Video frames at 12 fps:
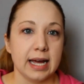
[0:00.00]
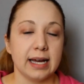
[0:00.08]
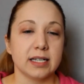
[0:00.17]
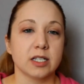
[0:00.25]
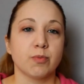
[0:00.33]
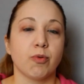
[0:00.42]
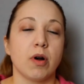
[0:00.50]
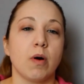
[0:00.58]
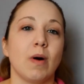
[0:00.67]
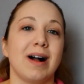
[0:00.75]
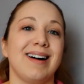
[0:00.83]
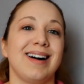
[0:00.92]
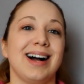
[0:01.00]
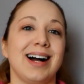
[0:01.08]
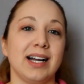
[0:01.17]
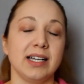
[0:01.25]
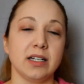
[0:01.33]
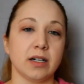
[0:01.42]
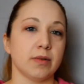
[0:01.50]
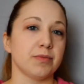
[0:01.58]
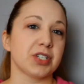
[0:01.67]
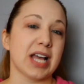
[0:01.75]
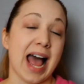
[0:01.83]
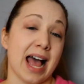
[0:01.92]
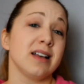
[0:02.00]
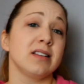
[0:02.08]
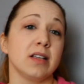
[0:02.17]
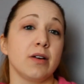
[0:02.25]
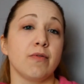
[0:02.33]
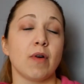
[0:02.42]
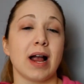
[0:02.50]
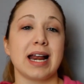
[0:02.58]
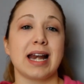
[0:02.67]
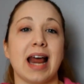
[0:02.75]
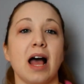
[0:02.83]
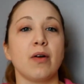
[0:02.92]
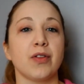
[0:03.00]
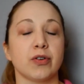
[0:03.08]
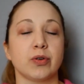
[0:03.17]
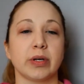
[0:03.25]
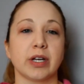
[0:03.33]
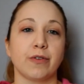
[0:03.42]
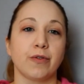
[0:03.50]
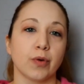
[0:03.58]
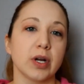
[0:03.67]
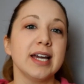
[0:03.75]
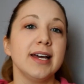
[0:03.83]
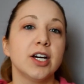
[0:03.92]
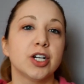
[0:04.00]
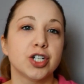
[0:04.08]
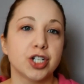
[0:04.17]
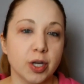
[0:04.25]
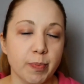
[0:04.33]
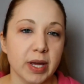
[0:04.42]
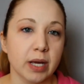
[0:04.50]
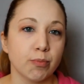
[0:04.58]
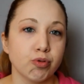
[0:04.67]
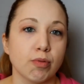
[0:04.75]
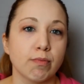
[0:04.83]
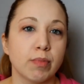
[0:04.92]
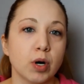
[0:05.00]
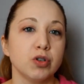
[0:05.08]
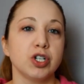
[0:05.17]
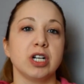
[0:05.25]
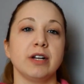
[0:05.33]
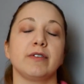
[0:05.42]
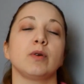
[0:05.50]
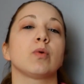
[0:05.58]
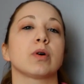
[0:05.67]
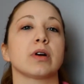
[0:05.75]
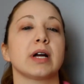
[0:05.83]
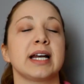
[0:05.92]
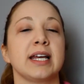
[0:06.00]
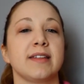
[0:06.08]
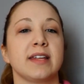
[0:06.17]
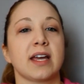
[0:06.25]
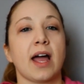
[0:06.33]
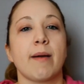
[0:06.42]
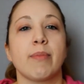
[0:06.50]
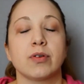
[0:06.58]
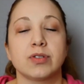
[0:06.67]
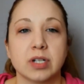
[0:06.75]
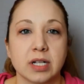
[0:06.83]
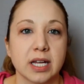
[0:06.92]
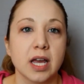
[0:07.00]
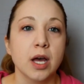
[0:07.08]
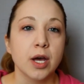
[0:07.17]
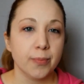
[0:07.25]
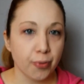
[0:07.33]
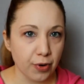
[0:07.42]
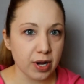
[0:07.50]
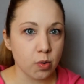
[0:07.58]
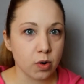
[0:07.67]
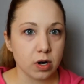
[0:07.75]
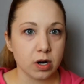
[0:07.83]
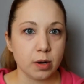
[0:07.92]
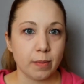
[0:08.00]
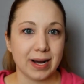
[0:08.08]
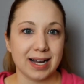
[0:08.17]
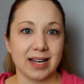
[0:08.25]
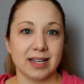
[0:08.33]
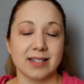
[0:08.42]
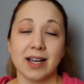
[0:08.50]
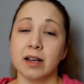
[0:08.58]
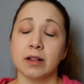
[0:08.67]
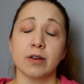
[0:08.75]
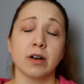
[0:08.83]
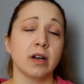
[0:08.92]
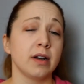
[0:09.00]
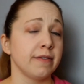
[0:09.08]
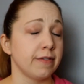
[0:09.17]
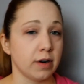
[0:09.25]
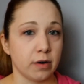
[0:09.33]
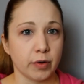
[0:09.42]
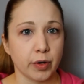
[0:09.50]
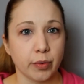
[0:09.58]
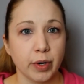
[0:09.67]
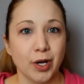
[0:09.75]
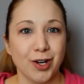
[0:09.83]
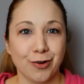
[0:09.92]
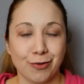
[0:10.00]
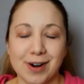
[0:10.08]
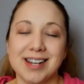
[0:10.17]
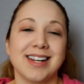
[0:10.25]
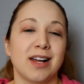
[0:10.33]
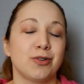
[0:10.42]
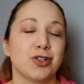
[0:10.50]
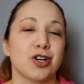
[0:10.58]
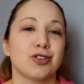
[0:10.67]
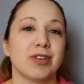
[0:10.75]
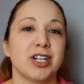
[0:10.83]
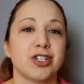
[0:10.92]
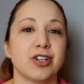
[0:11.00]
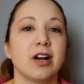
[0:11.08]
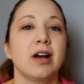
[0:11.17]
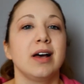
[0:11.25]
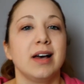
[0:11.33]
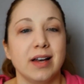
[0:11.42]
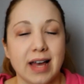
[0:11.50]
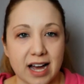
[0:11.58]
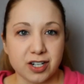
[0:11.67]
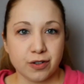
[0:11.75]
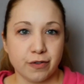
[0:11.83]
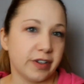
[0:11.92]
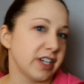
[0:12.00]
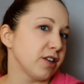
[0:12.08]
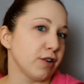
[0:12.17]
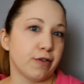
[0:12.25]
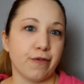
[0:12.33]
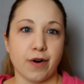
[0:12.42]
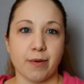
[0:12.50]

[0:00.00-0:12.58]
Hasbro items. As of right now, they're doing a free shipping promotion if you order anything. I personally pre-ordered my Tyler Navarro Red Dino Charge Ranger action figure,